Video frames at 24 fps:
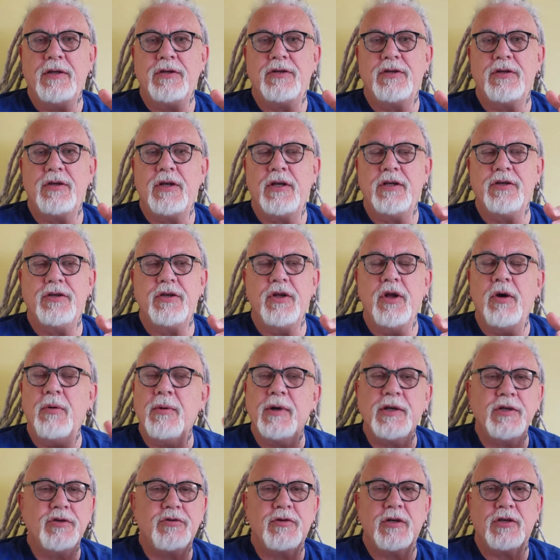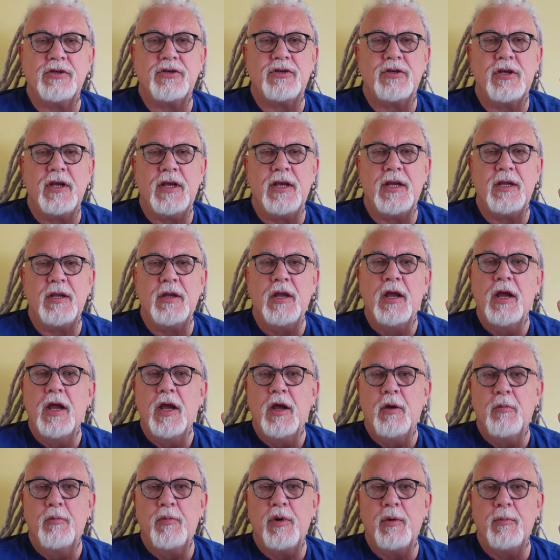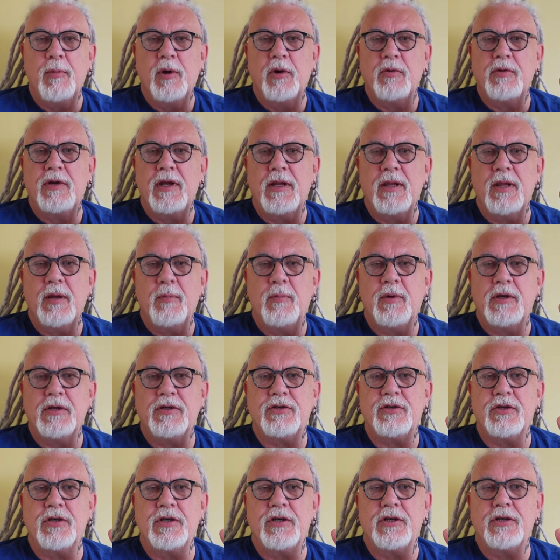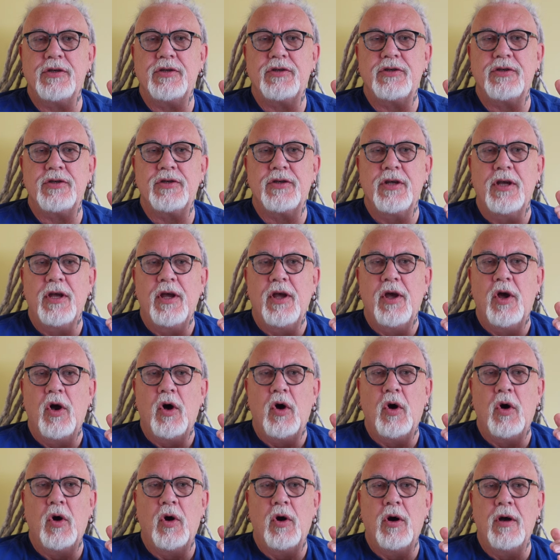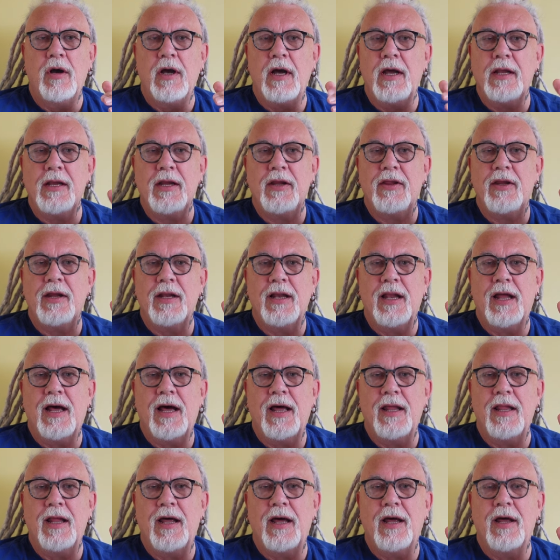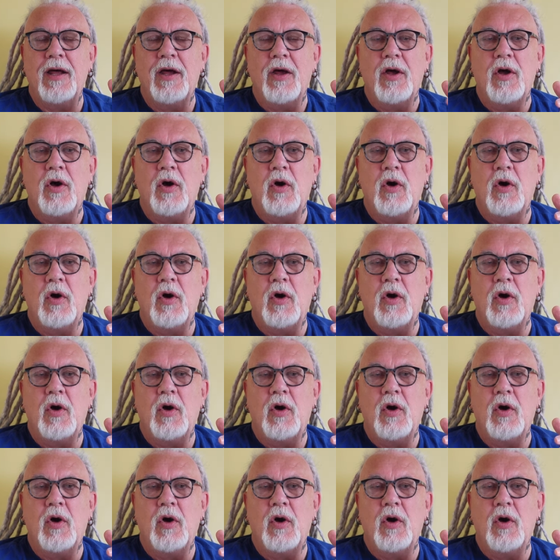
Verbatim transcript: He's, he's no interest in promoting the business or anything like that.